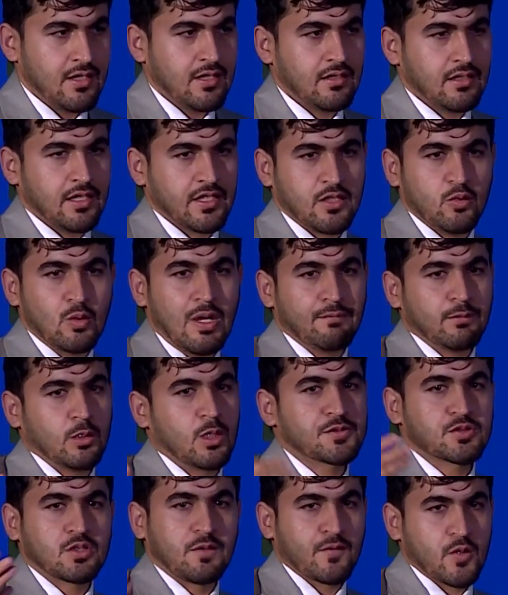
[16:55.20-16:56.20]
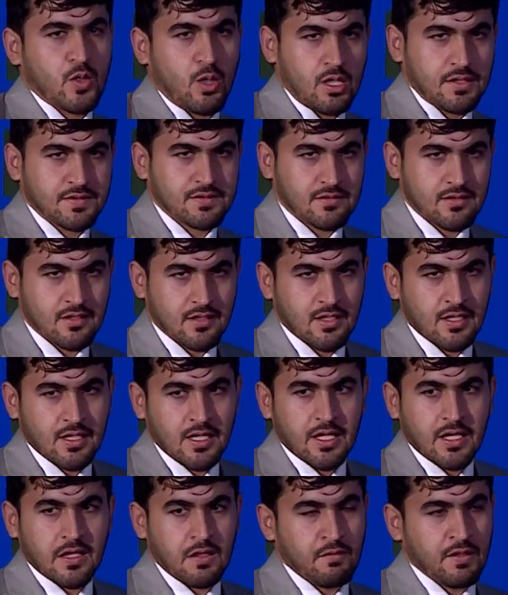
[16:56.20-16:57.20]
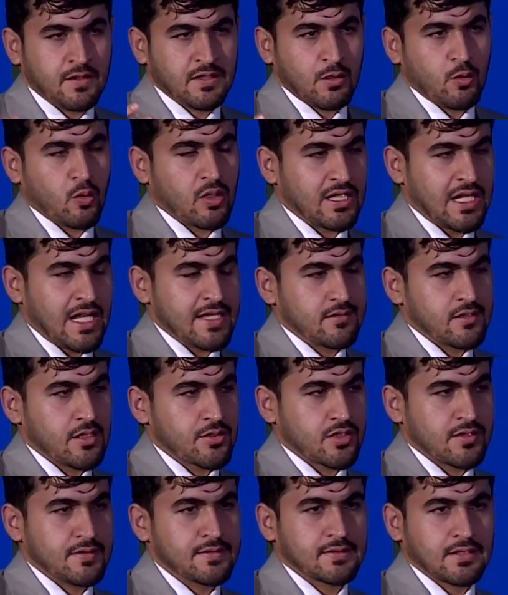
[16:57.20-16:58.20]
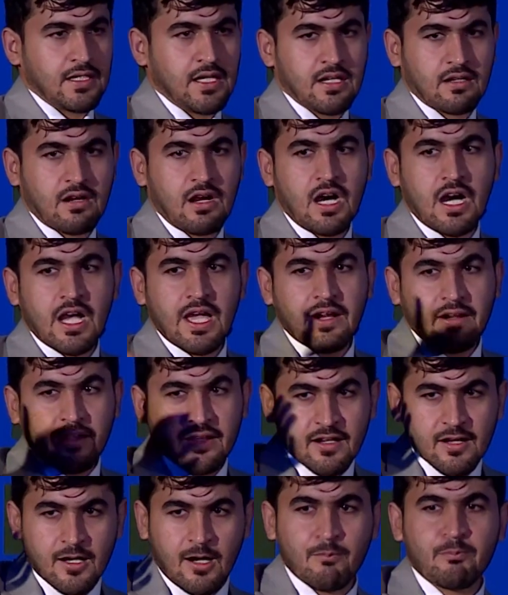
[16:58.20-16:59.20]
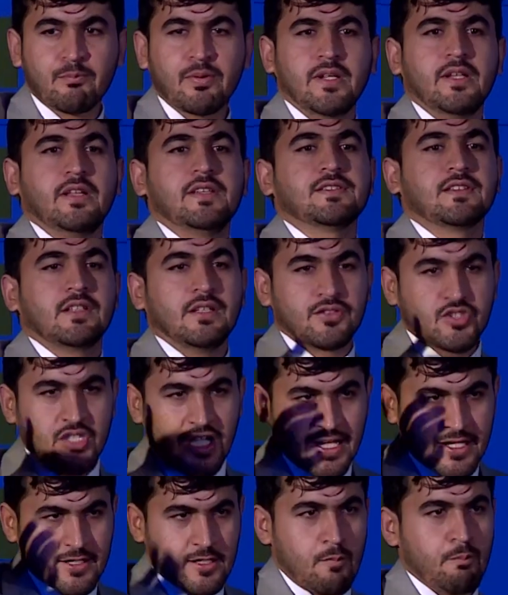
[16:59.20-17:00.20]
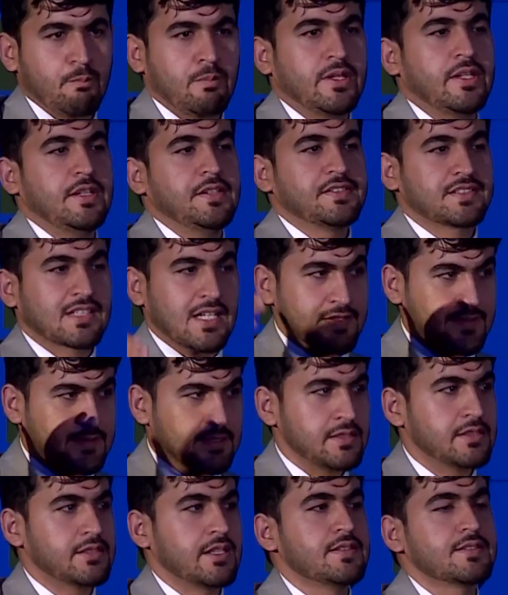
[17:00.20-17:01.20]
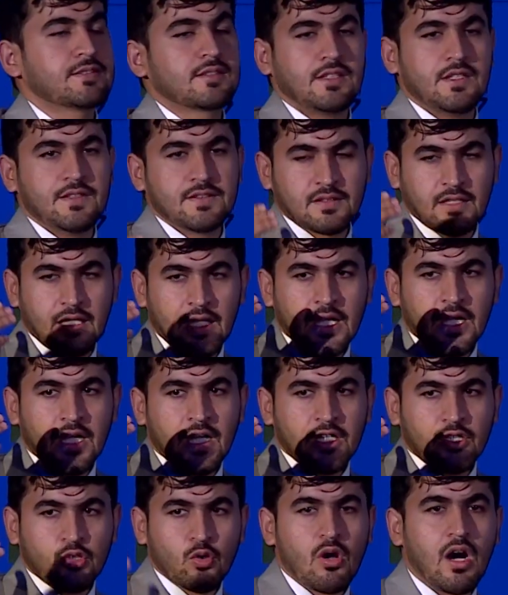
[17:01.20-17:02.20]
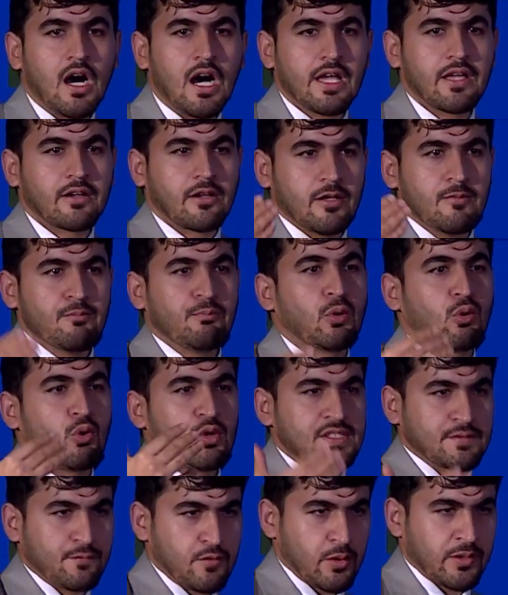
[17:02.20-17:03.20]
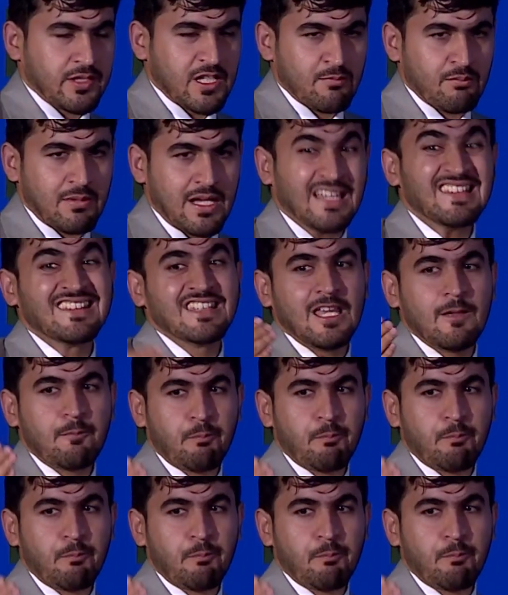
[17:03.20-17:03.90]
Like you have lots of cost. Even the organizations are hiring companies, HR companies, consultancies, to hire employees for them, and they